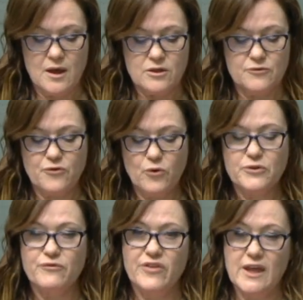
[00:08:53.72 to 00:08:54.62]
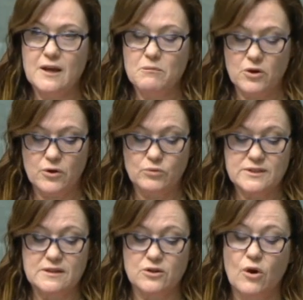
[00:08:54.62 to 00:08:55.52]
The fourth theme, though, was
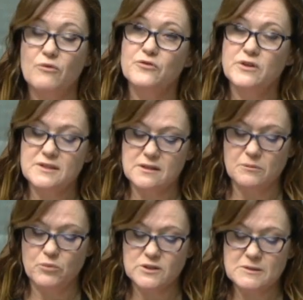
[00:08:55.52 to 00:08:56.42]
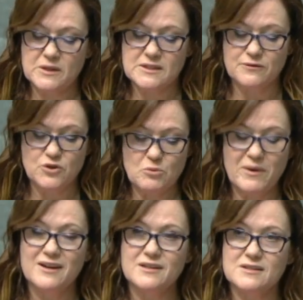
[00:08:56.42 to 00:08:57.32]
the confidence in the prospects of new
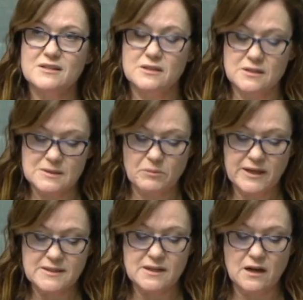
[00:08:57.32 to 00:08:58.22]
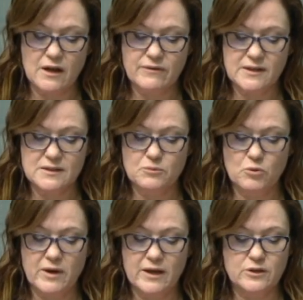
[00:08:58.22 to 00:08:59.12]
markets to displace the live export
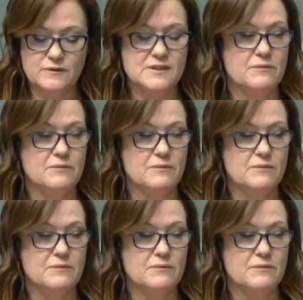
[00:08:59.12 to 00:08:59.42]
market of some